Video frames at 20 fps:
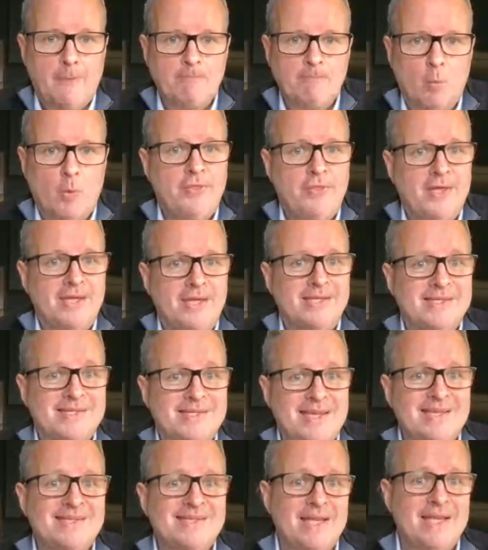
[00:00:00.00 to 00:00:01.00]
with the
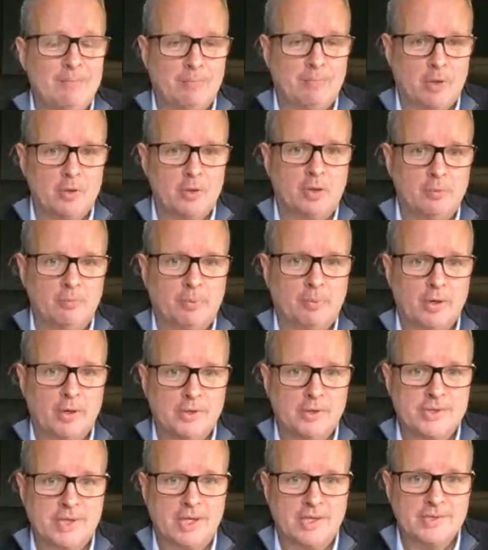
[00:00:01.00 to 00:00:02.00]
existing broken
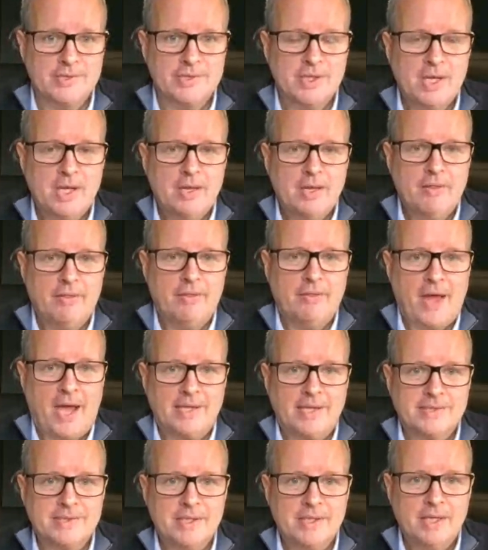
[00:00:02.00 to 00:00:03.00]
process
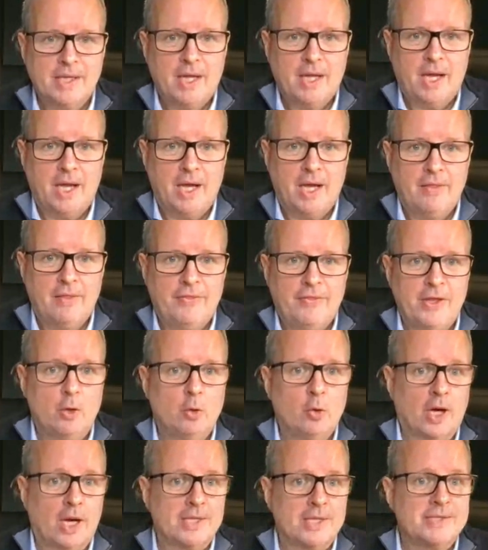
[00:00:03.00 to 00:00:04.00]
that the
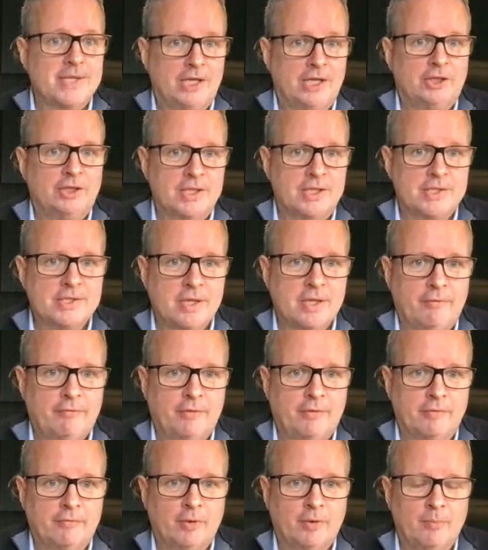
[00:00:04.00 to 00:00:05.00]
organization is
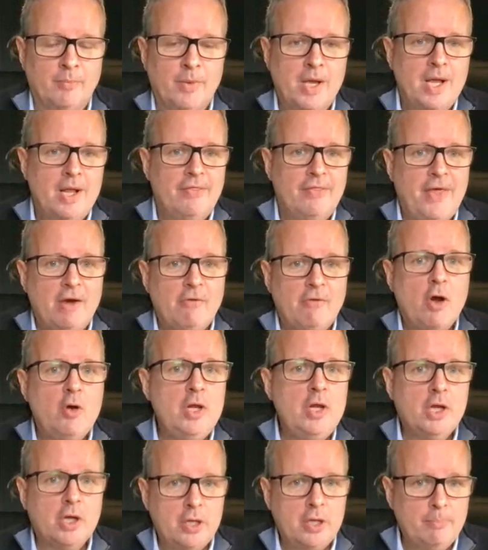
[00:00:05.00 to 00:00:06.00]
suffering from. They're only
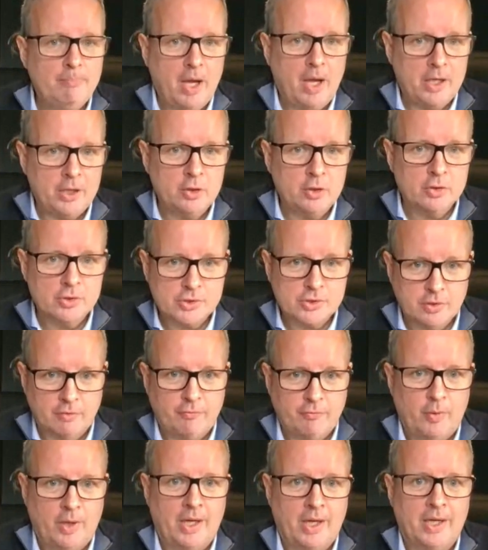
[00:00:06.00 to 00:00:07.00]
going to buy your
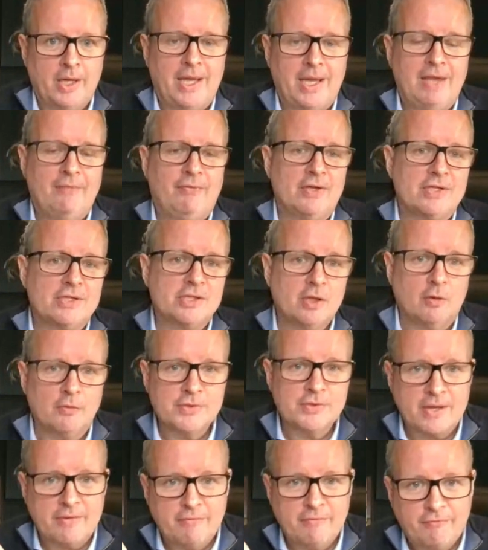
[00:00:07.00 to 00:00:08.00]
software if it
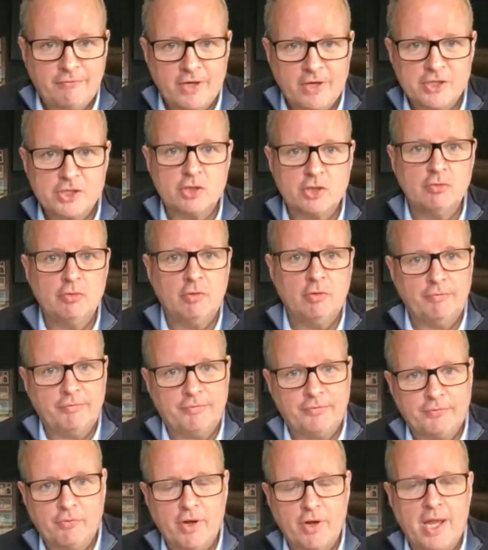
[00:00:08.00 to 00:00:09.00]
solves a visceral
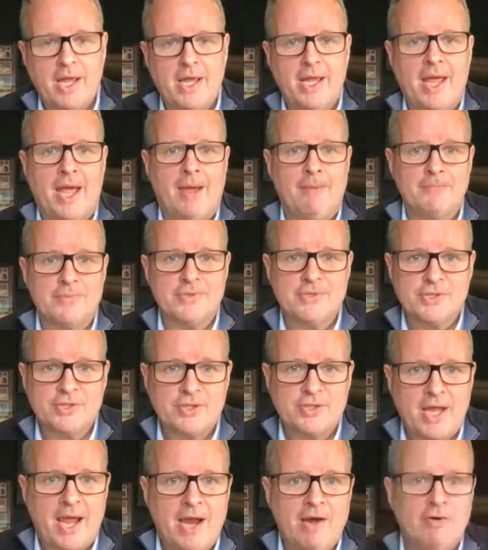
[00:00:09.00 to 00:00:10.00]
3 a.m.
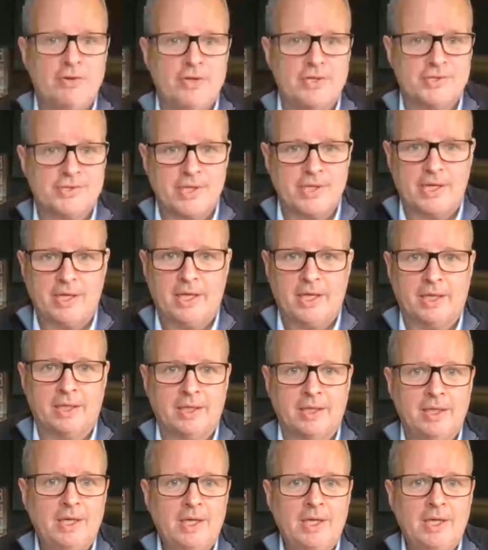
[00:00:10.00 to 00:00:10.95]
stare at the ceiling,